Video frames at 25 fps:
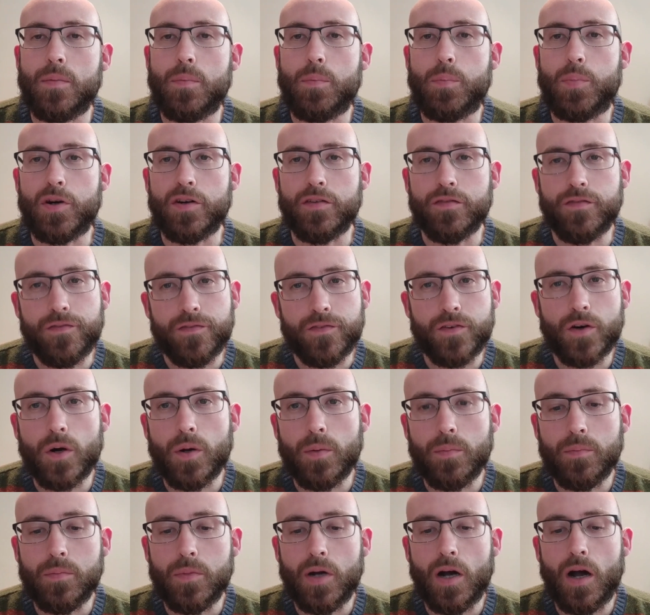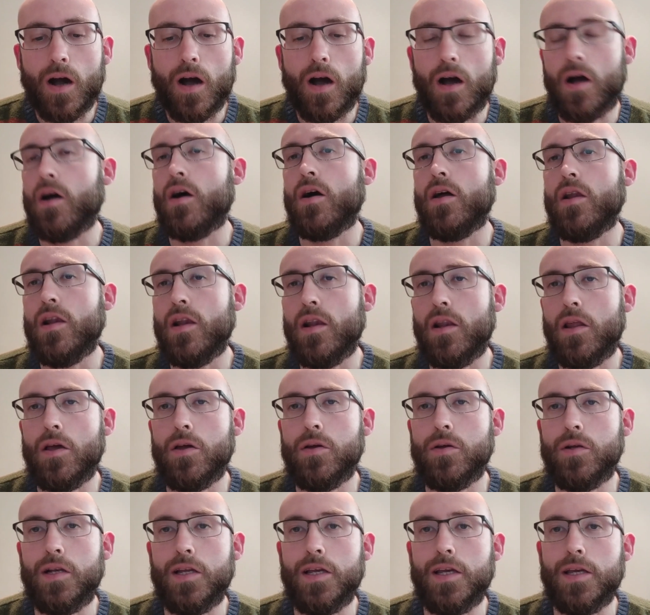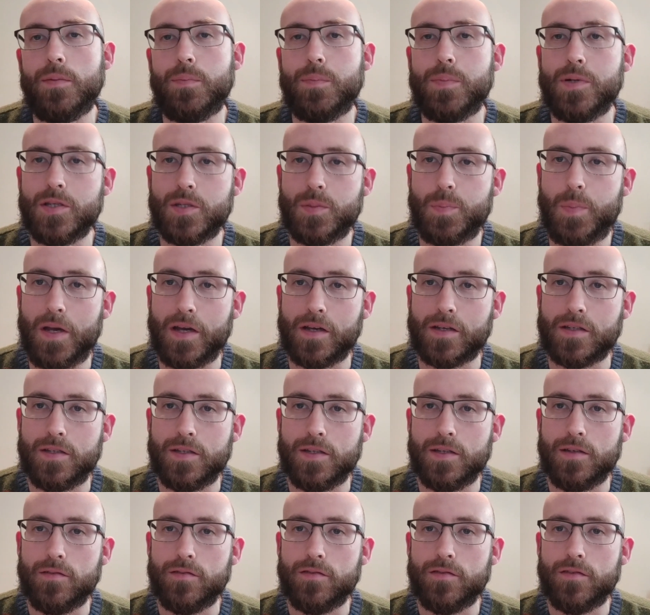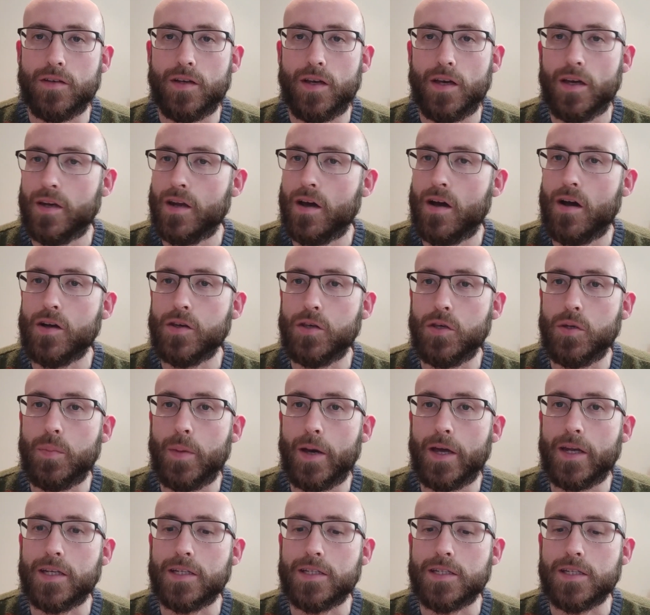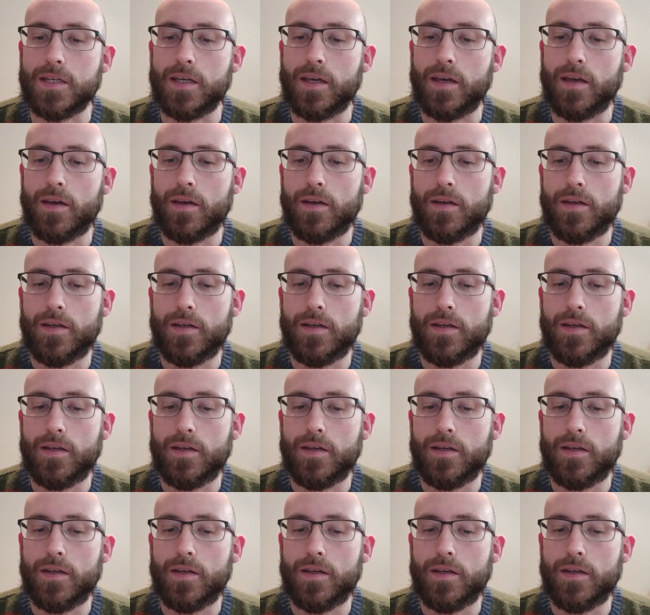but from our lowly perspective and our humanity.